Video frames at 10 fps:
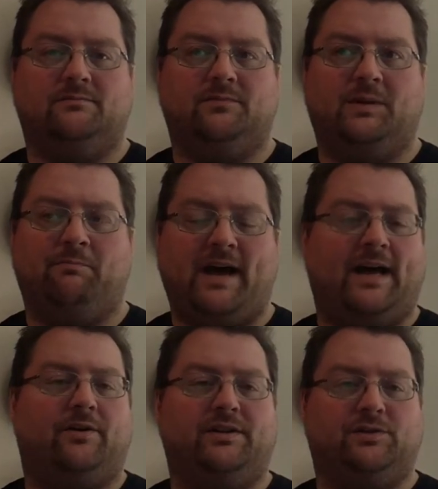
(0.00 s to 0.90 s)
the
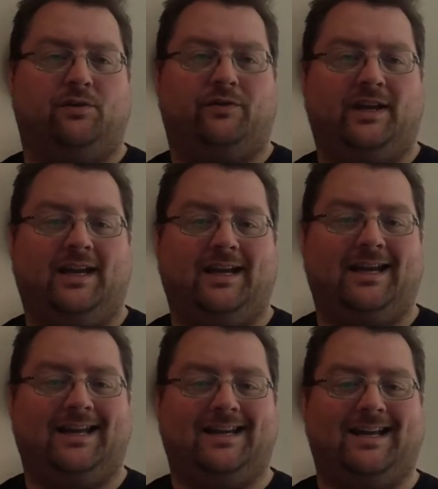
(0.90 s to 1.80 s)
batteries
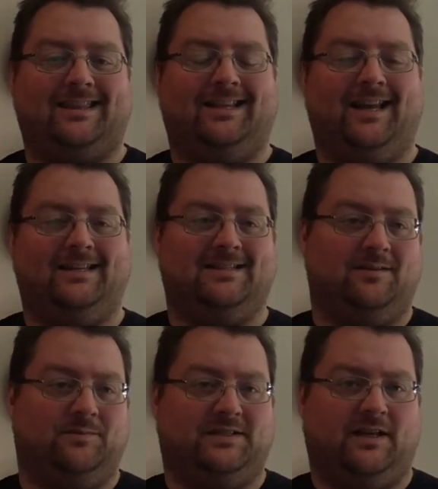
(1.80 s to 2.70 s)
overheating and not the lights
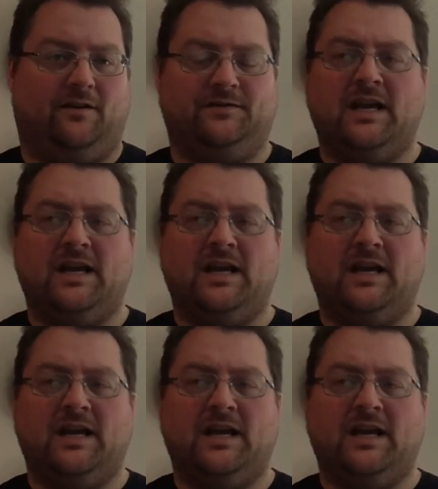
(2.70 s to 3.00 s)
themselves.